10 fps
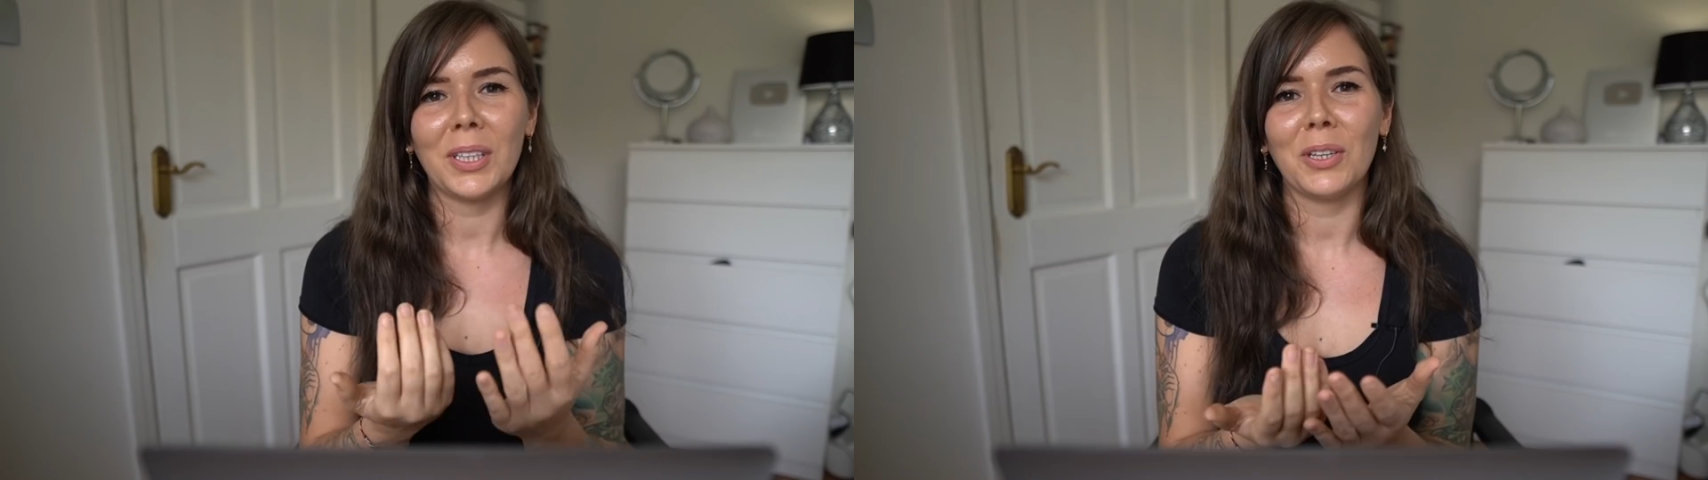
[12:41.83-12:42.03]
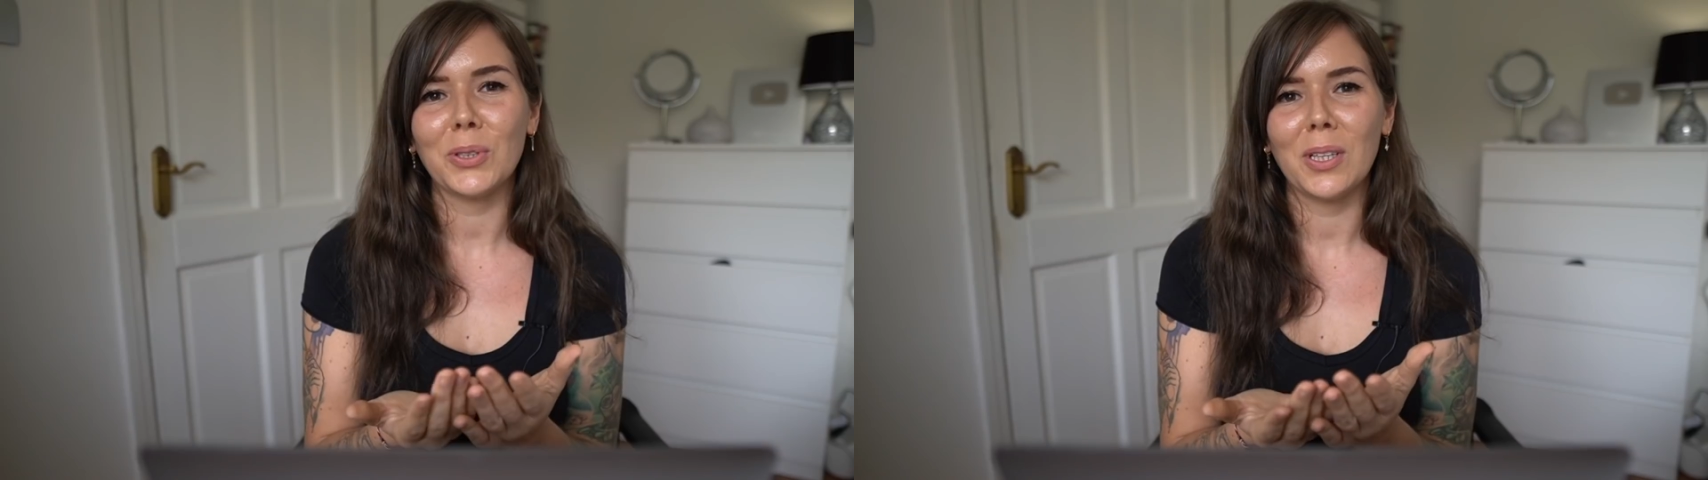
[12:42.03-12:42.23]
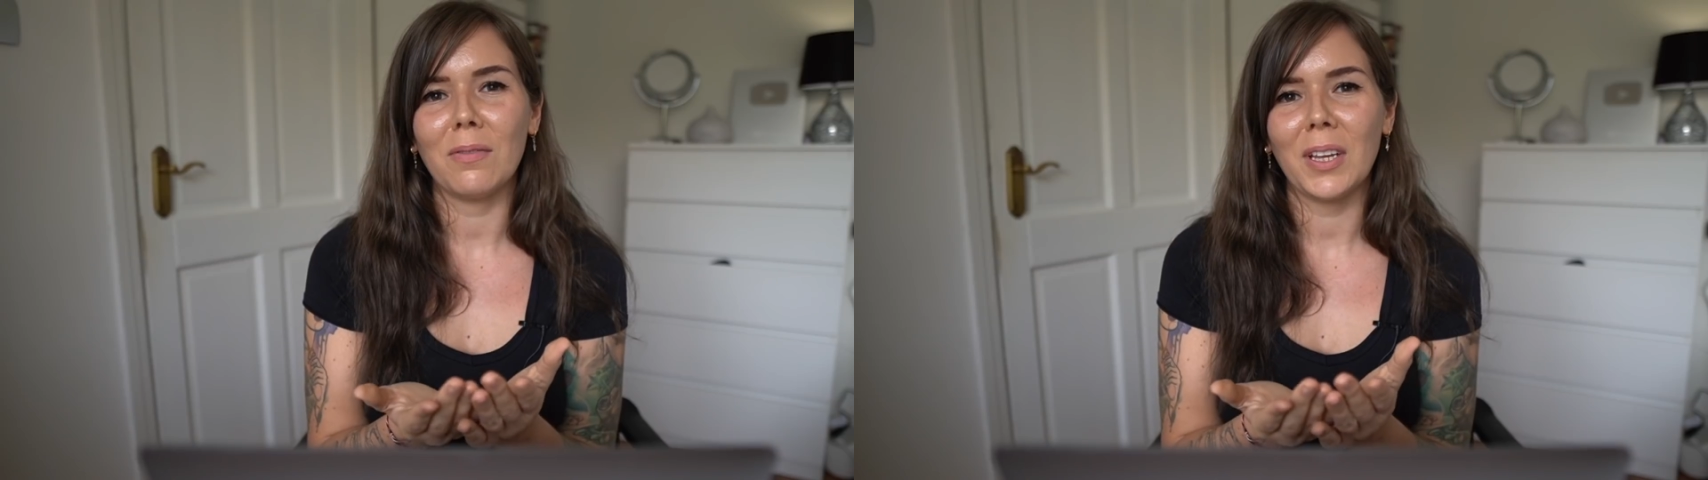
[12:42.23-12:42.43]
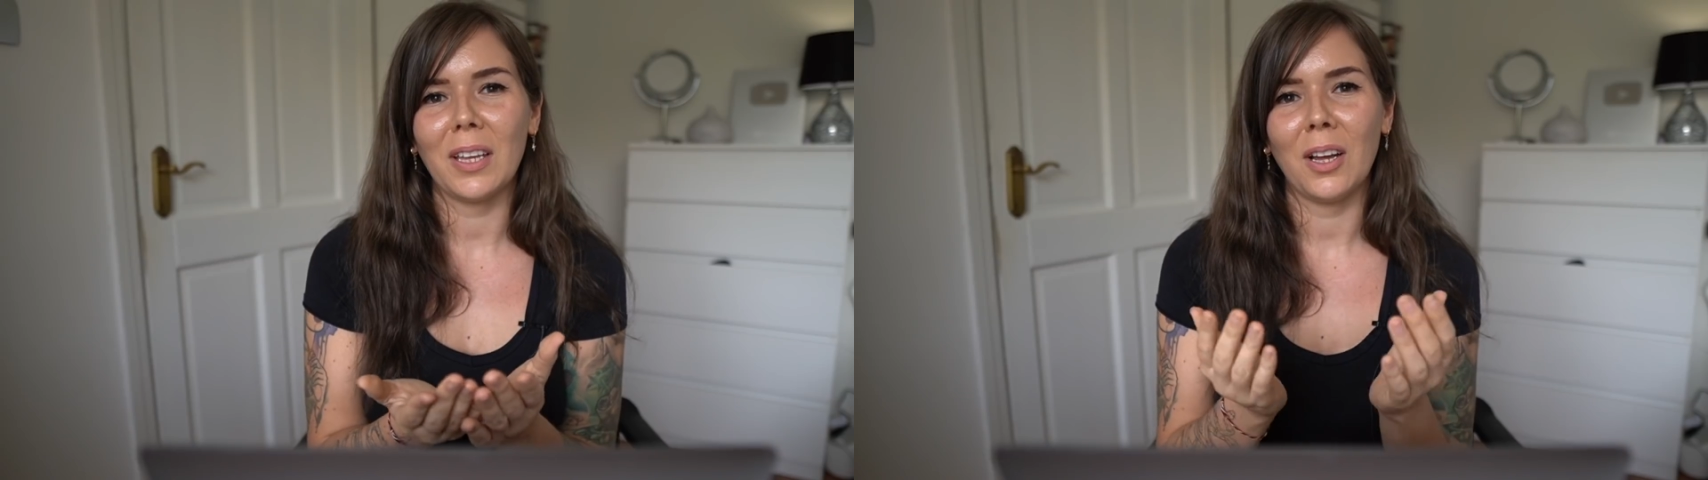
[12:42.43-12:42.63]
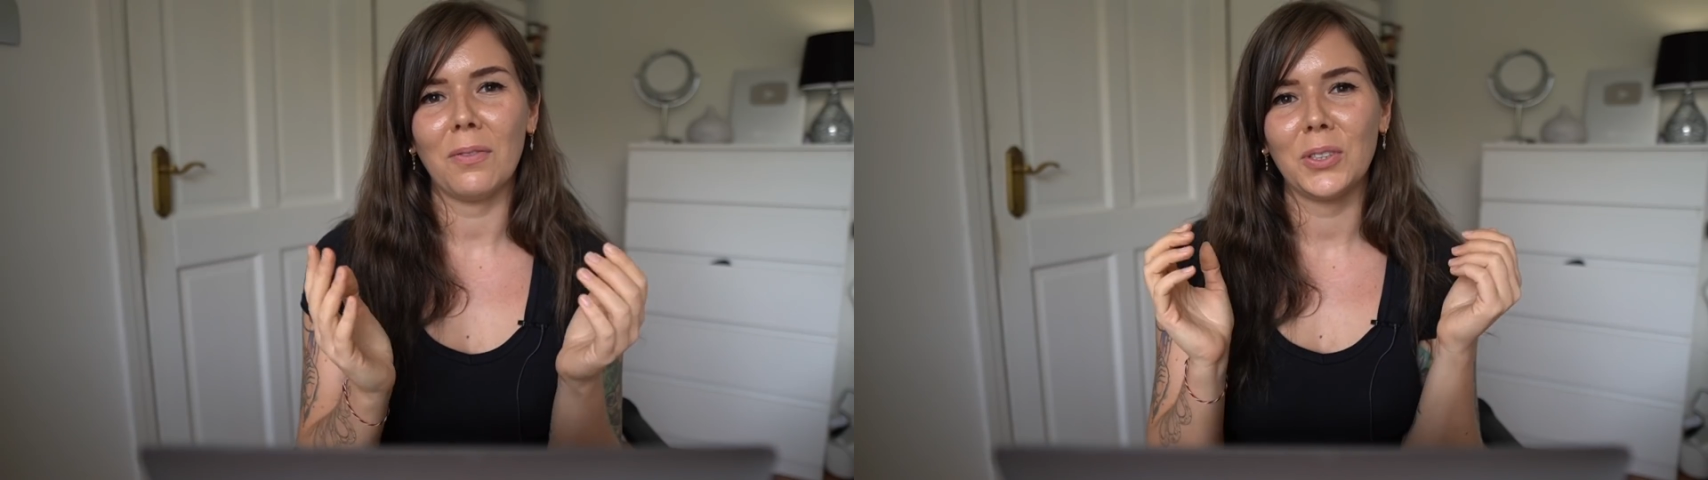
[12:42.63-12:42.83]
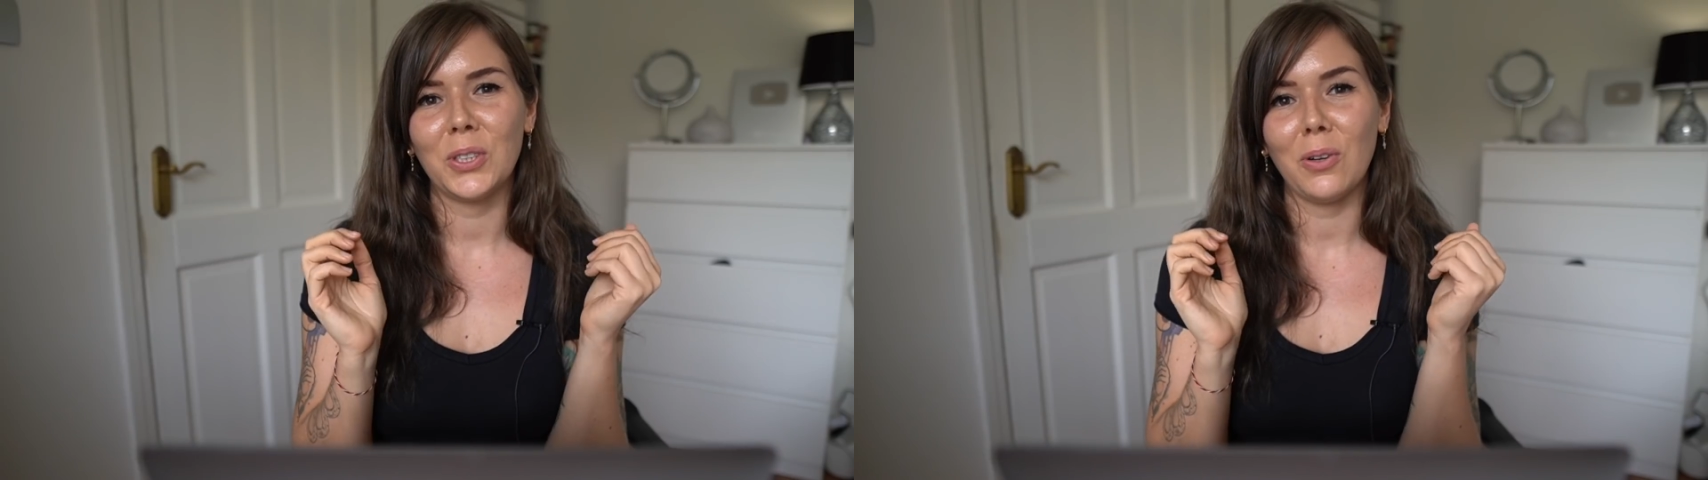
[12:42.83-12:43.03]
Pratik was lovely enough